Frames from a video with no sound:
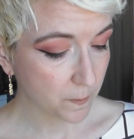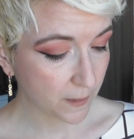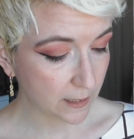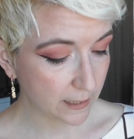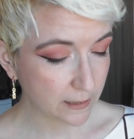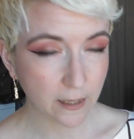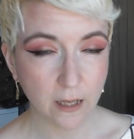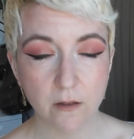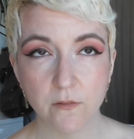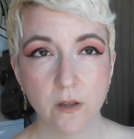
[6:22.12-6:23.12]
I like that kind
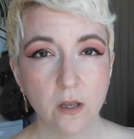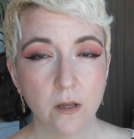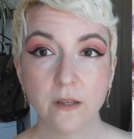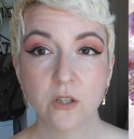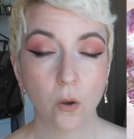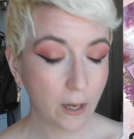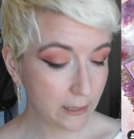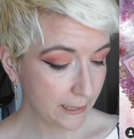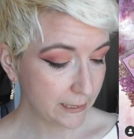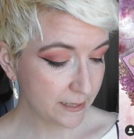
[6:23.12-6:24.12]
of, so I
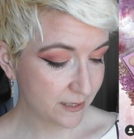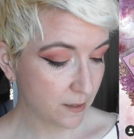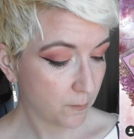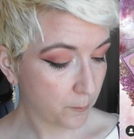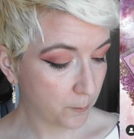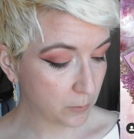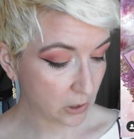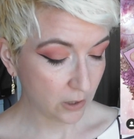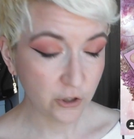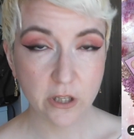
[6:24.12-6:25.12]
like this
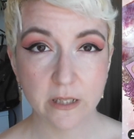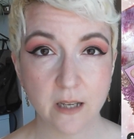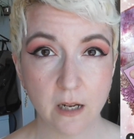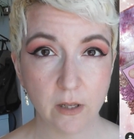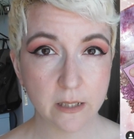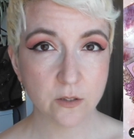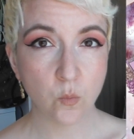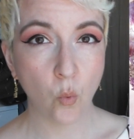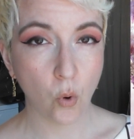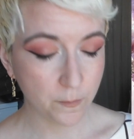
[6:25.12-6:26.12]
blush that's kind of like this
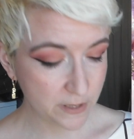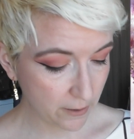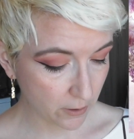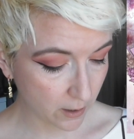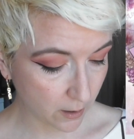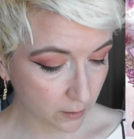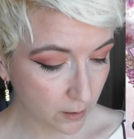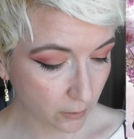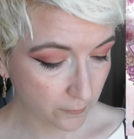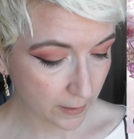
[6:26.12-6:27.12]
warm terracotta
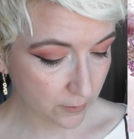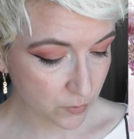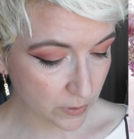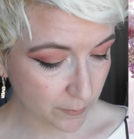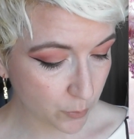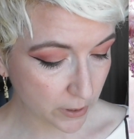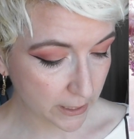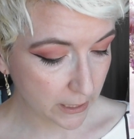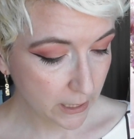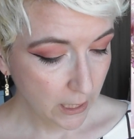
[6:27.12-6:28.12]
color that looks really
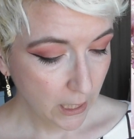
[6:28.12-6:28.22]
pretty.